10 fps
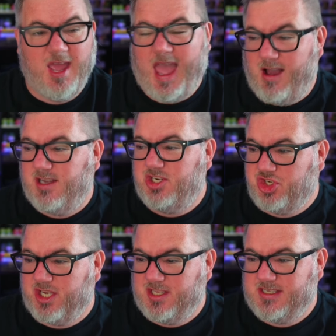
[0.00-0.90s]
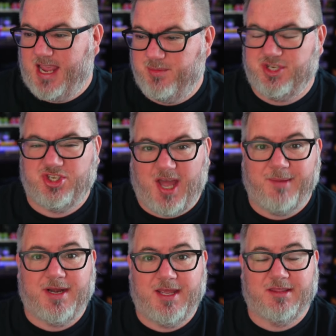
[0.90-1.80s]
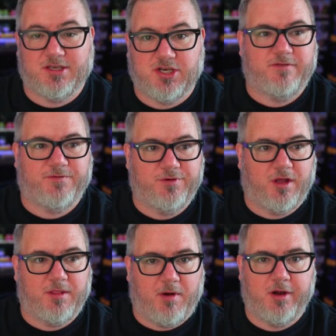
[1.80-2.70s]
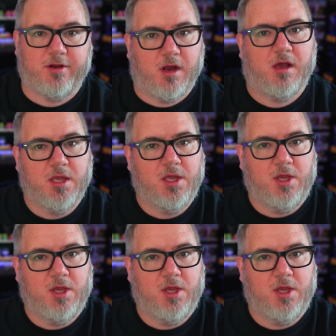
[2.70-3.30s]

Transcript: How could a chicken sandwich dominate the good food on the Mardi Gras?